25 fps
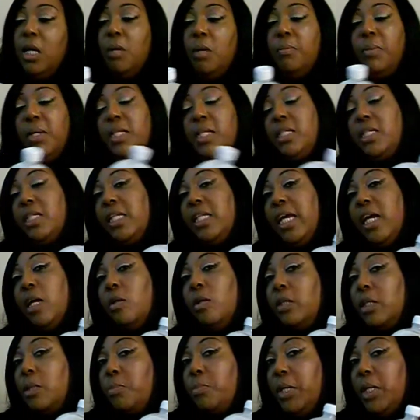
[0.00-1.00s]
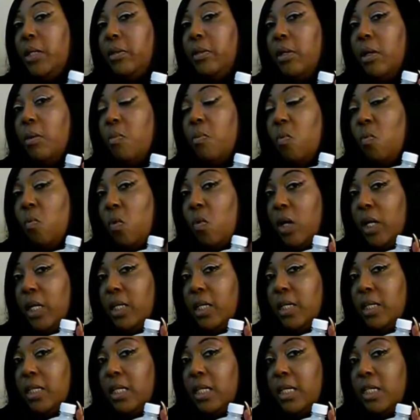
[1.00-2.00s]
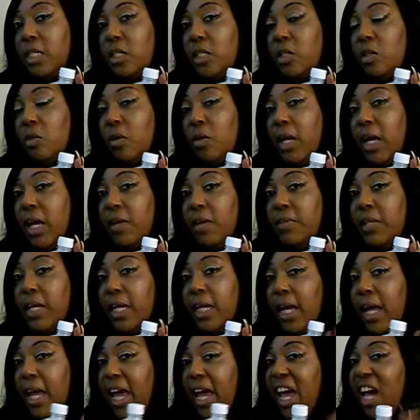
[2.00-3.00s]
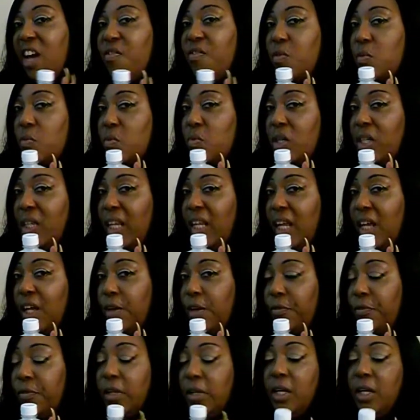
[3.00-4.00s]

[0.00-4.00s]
But today I only picked up 1 because I still have like a half of one left.